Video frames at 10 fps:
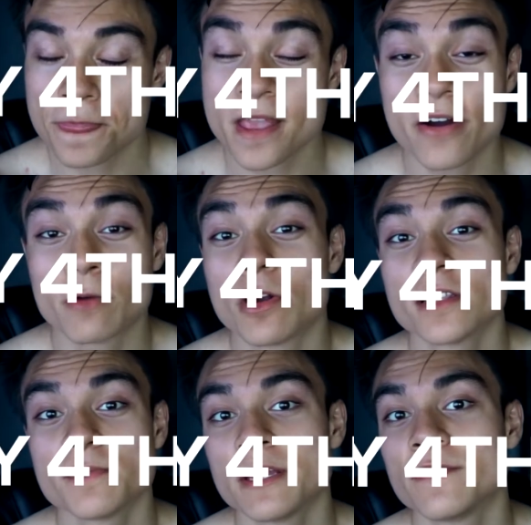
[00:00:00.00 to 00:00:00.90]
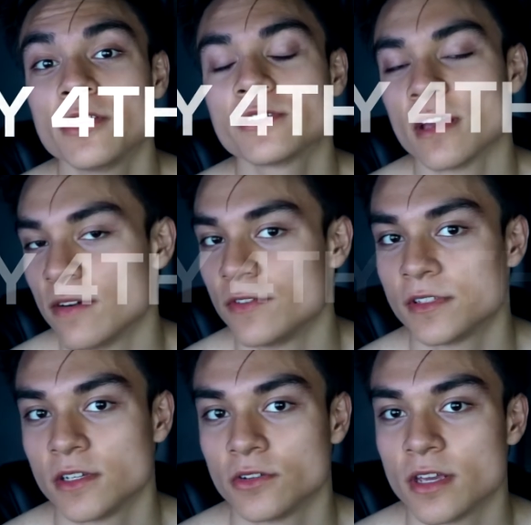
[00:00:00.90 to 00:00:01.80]
Now I wanted to make videos every
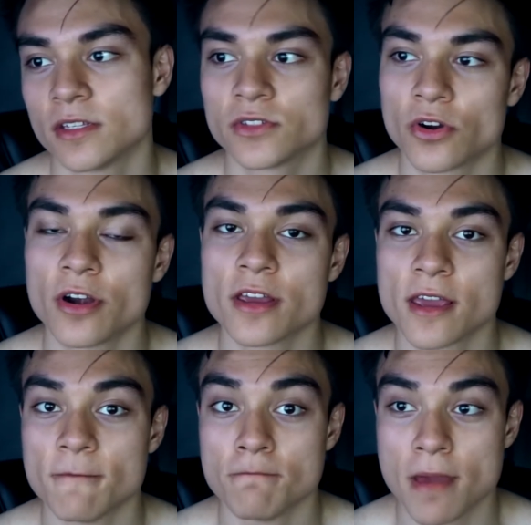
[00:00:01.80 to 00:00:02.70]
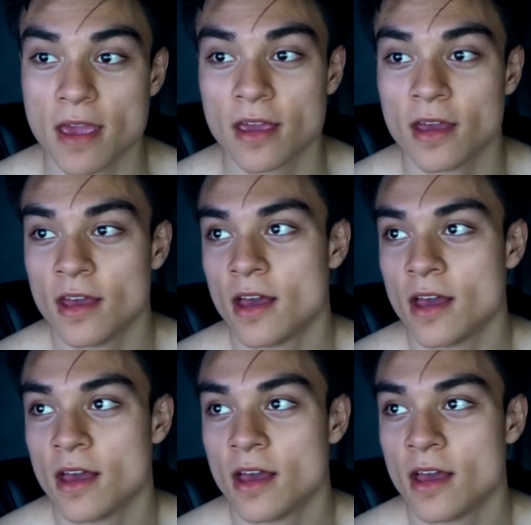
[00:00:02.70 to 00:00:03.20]
single day starting in May.